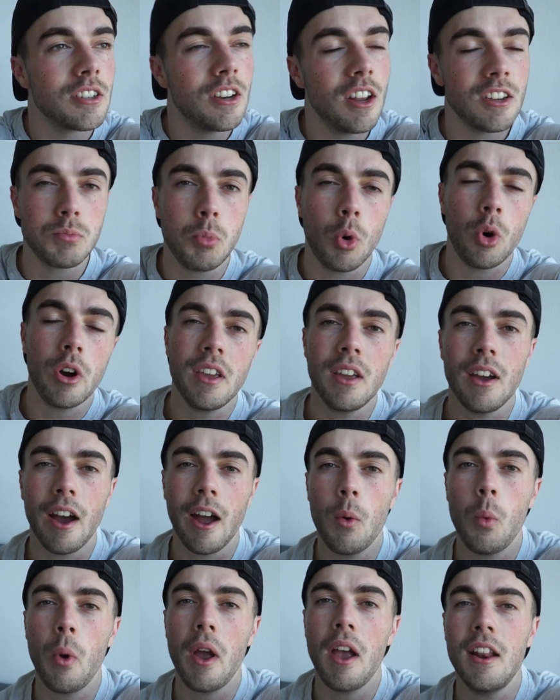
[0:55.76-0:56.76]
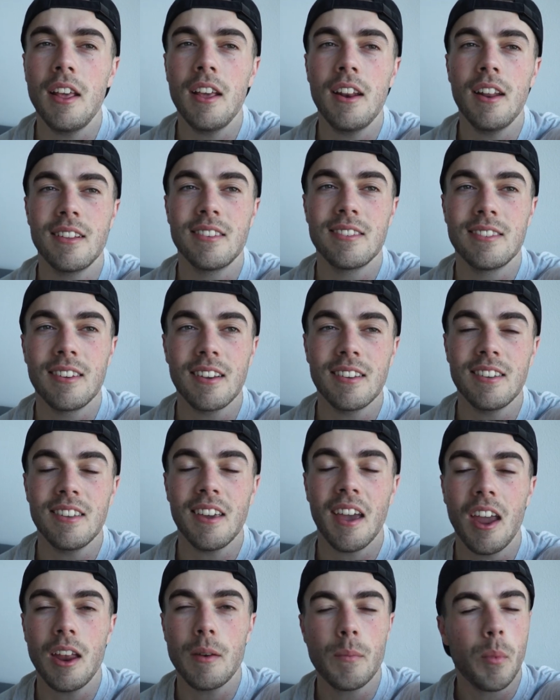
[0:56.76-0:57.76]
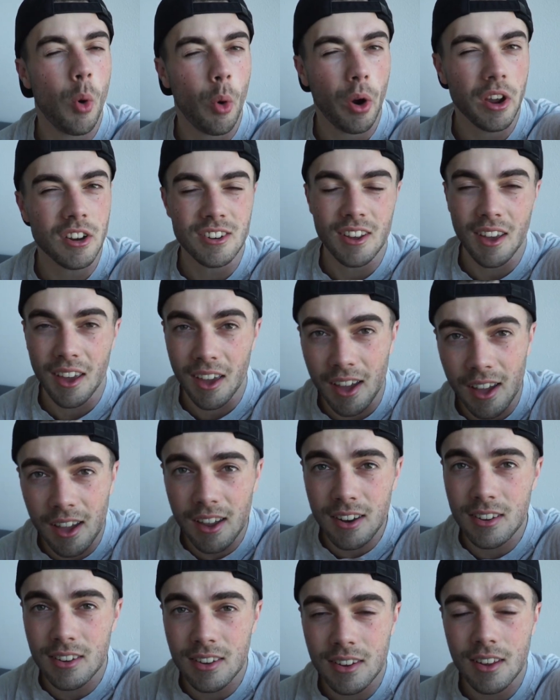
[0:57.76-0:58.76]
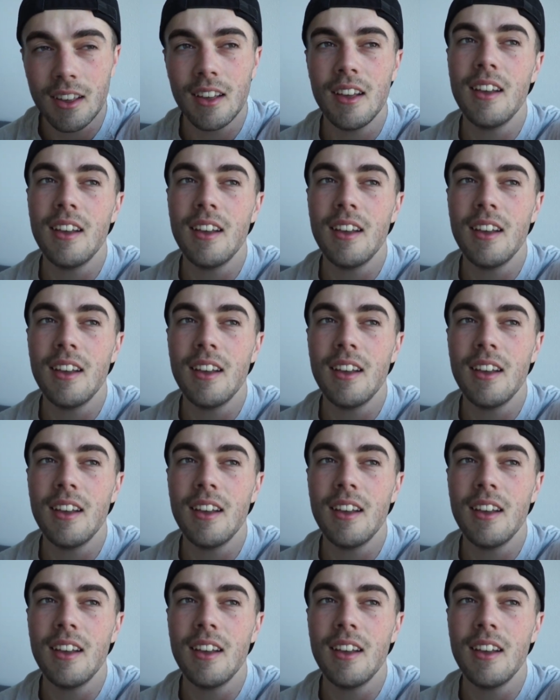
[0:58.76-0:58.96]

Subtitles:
So this morning I weighed in at 68.8.